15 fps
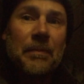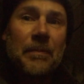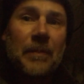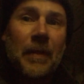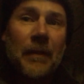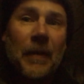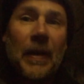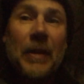
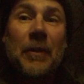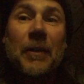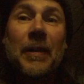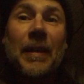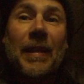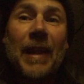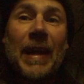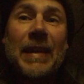If I hear any
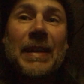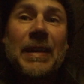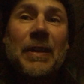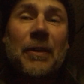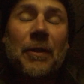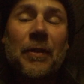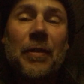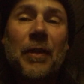lightning
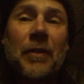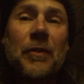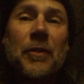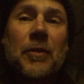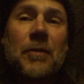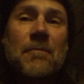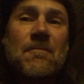or thunder,